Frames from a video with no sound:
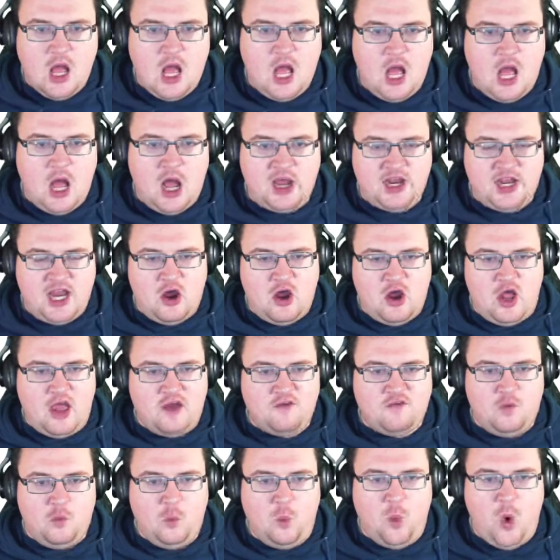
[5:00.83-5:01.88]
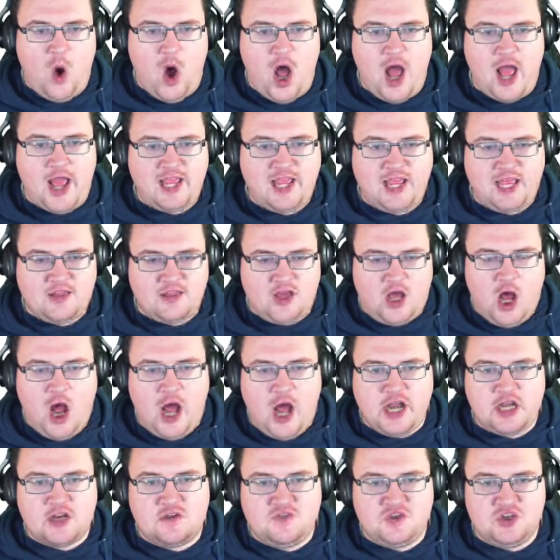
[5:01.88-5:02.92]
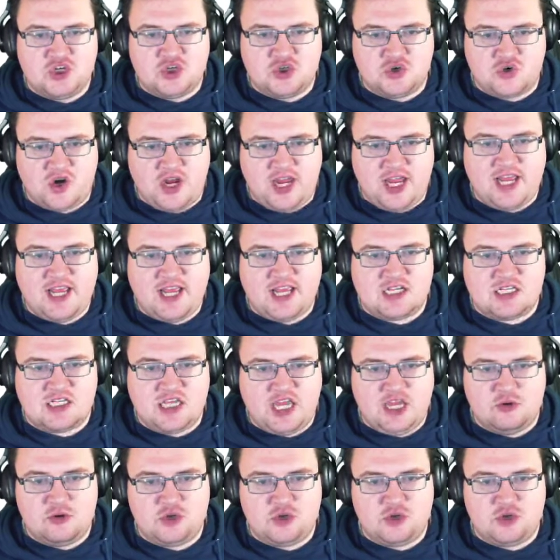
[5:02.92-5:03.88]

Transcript: I now have y, the height of the tree is equal